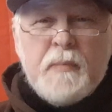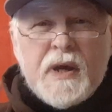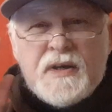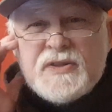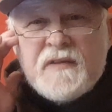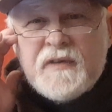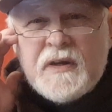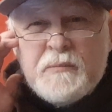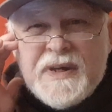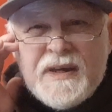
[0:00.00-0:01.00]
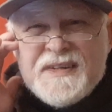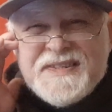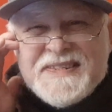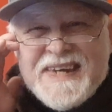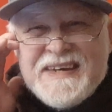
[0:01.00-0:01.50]
because if it can be
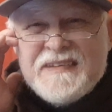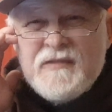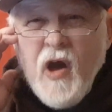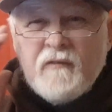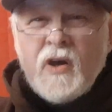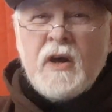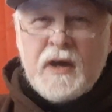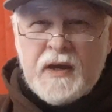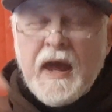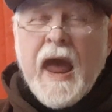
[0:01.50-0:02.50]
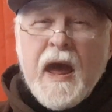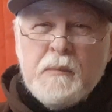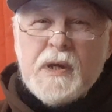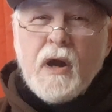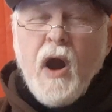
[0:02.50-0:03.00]
conceived of, it can
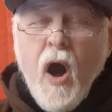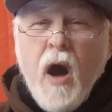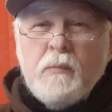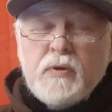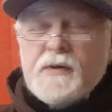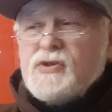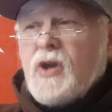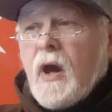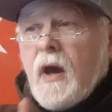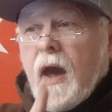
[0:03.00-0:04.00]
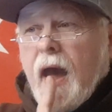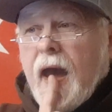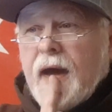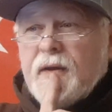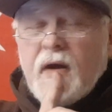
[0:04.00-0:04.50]
be accomplished.
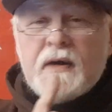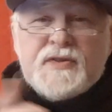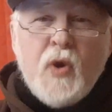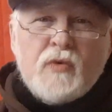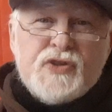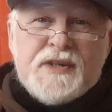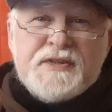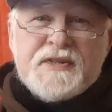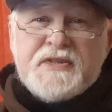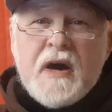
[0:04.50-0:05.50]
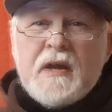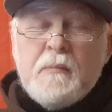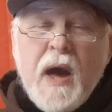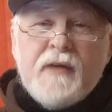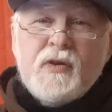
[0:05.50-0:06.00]
And uh, so Jesus said in
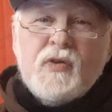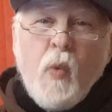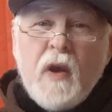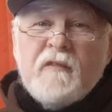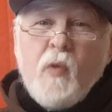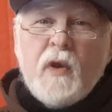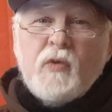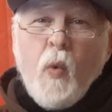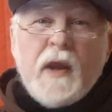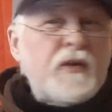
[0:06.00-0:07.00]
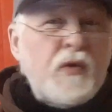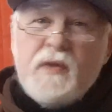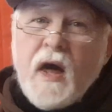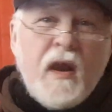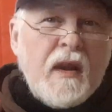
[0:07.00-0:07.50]
Matthew 24, 22,
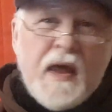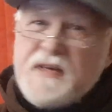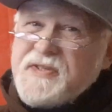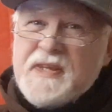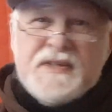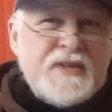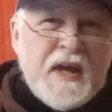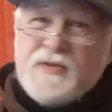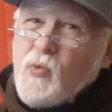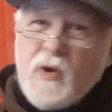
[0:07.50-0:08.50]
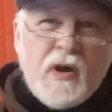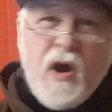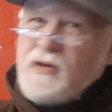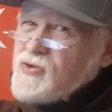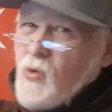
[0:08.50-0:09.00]
that unless these days were
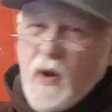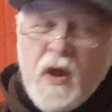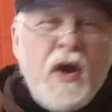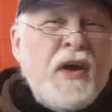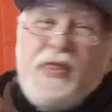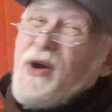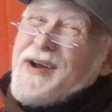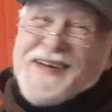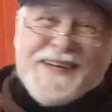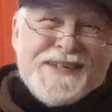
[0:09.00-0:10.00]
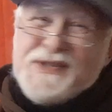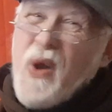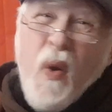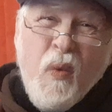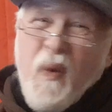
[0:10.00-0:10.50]
cut short, there is
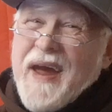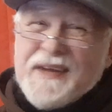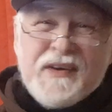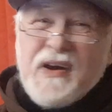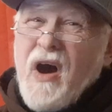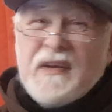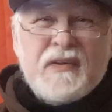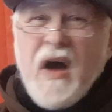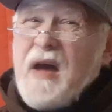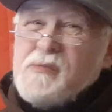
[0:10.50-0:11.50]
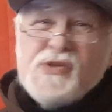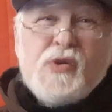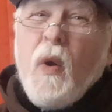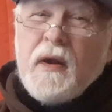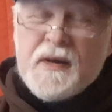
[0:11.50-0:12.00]
no way to cut time
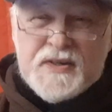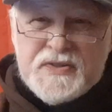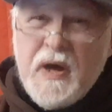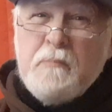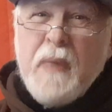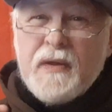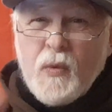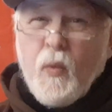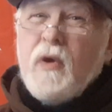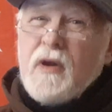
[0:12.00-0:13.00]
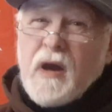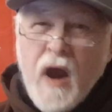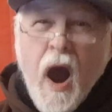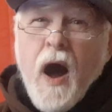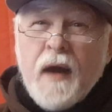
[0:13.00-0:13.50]
short except by the word of
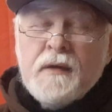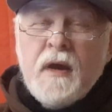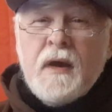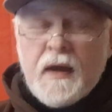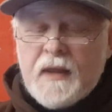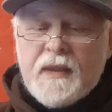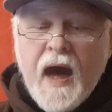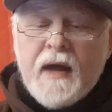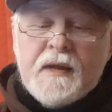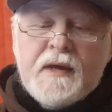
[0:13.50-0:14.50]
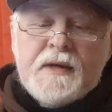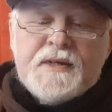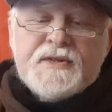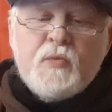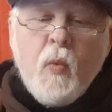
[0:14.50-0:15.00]
God. And that
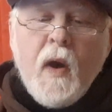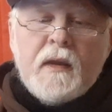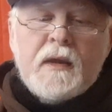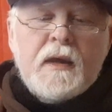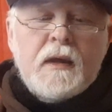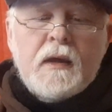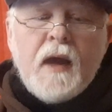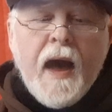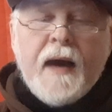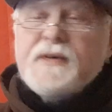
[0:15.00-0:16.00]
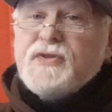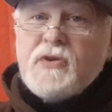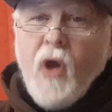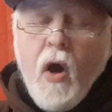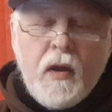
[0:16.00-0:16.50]
is what he has
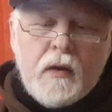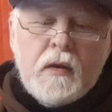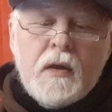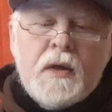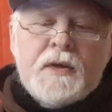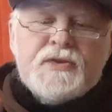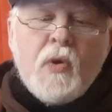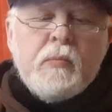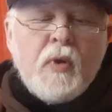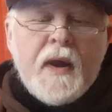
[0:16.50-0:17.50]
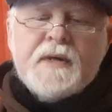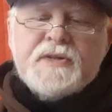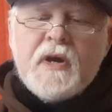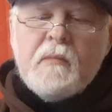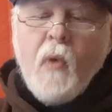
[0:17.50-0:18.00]
done. So praise
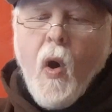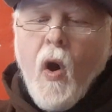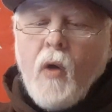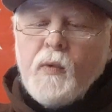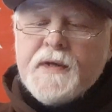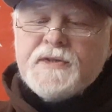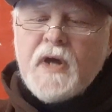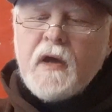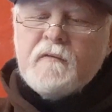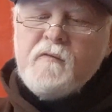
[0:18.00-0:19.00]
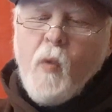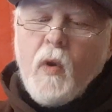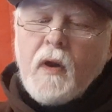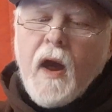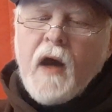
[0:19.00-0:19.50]
him always and
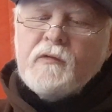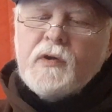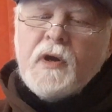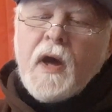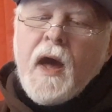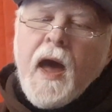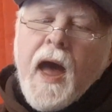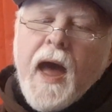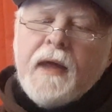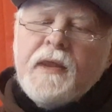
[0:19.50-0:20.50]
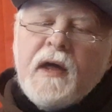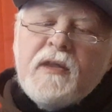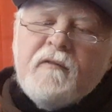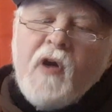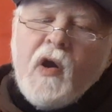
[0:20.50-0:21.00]
forever. And
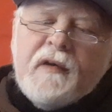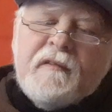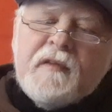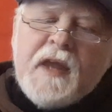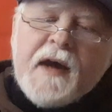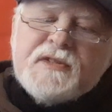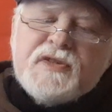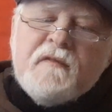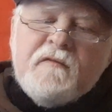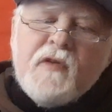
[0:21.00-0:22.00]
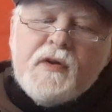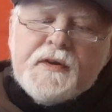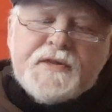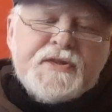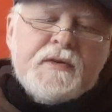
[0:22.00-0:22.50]
then the very next
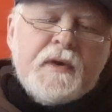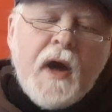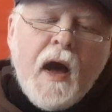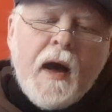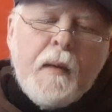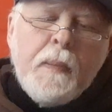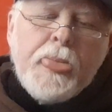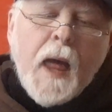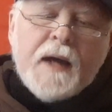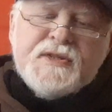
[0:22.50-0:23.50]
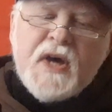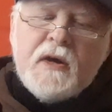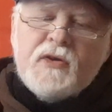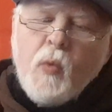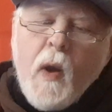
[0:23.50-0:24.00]
verse um,
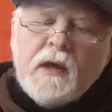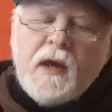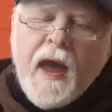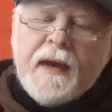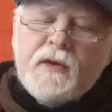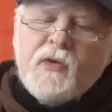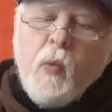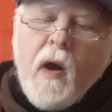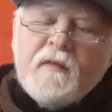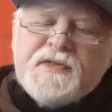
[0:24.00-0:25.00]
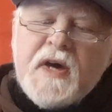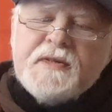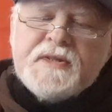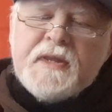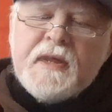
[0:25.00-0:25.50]
Isaiah 28 12
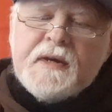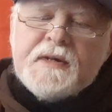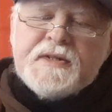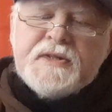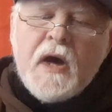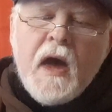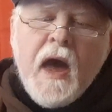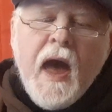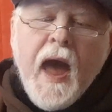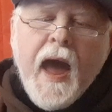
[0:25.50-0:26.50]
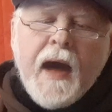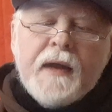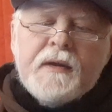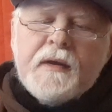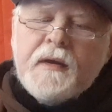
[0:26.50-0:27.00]
says this, and